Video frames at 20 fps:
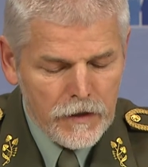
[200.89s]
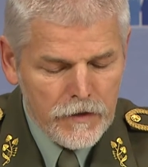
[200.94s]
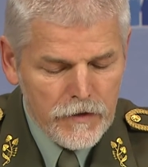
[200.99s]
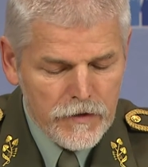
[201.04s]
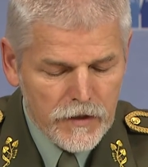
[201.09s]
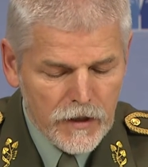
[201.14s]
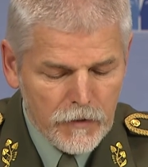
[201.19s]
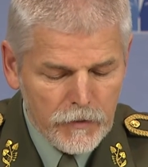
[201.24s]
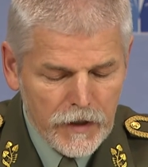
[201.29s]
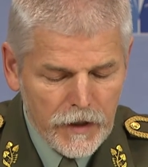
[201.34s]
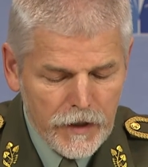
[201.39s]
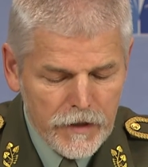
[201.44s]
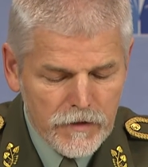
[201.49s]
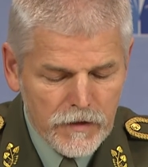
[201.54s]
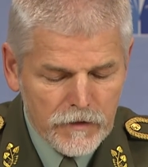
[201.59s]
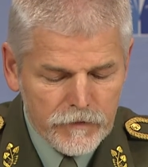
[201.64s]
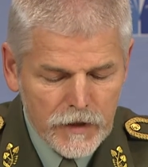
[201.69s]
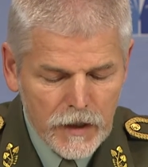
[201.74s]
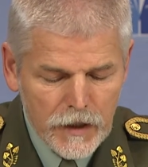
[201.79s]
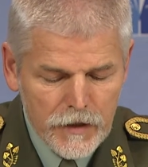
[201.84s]
stabilize
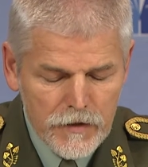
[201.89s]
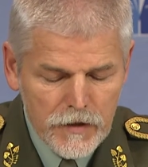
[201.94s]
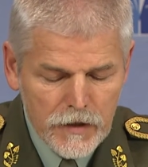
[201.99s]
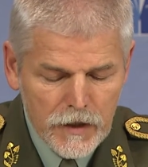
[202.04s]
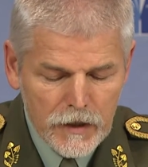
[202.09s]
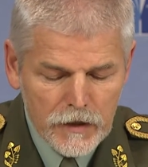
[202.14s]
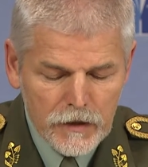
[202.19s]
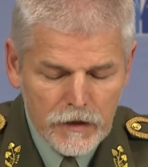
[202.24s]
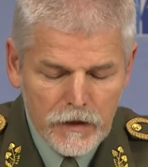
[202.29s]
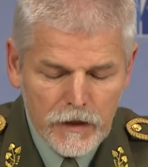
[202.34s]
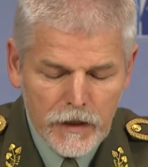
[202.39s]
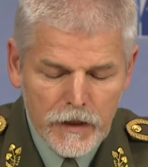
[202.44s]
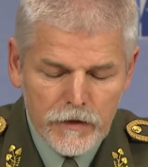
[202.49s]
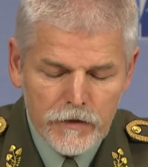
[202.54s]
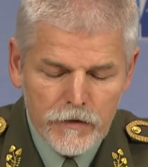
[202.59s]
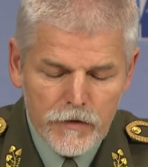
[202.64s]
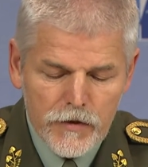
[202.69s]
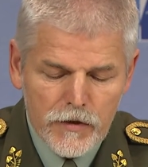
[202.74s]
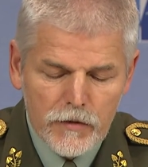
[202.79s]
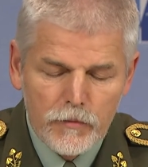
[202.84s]
Afghanistan,
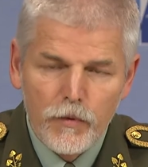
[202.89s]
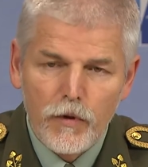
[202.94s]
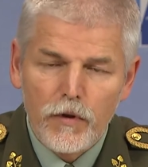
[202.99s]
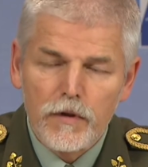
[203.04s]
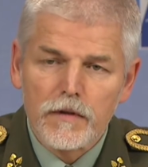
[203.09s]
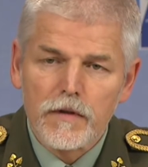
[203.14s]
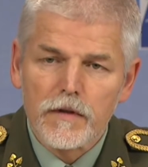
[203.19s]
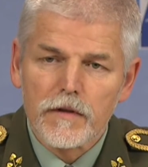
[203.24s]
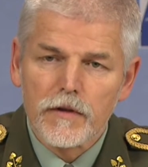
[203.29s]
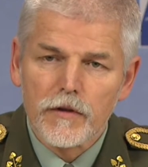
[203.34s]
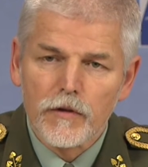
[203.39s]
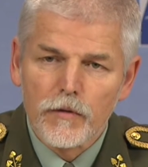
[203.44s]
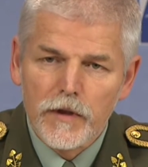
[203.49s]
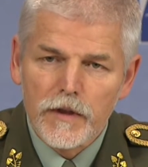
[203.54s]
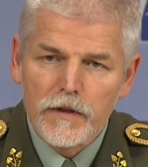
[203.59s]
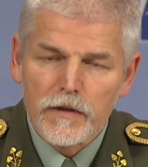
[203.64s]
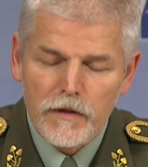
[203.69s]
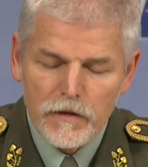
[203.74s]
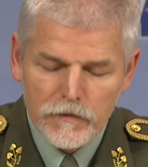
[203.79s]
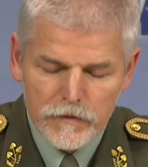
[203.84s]
and to support the
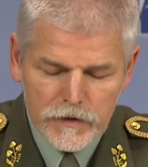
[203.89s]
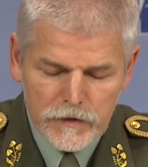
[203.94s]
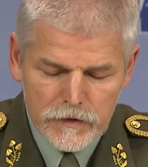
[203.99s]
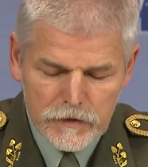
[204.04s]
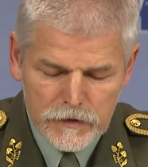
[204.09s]
unity of it.